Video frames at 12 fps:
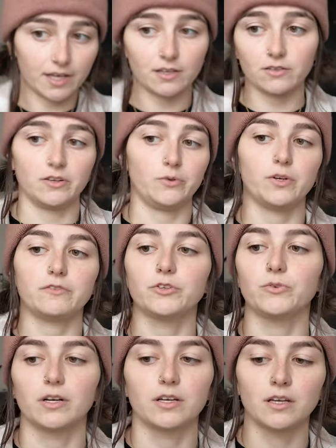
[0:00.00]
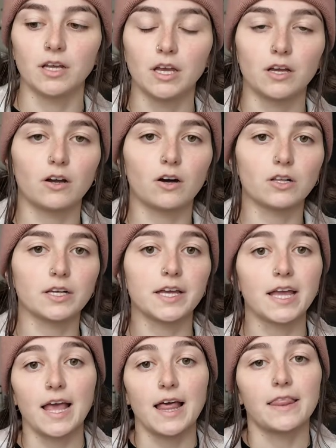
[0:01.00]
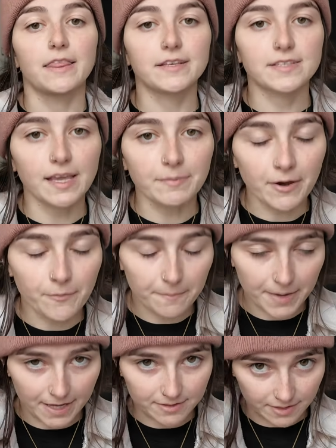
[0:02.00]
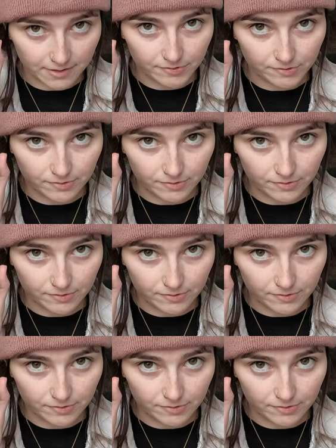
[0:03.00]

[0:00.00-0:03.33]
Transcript: I don't know, whatever you want to call it. This came out massive.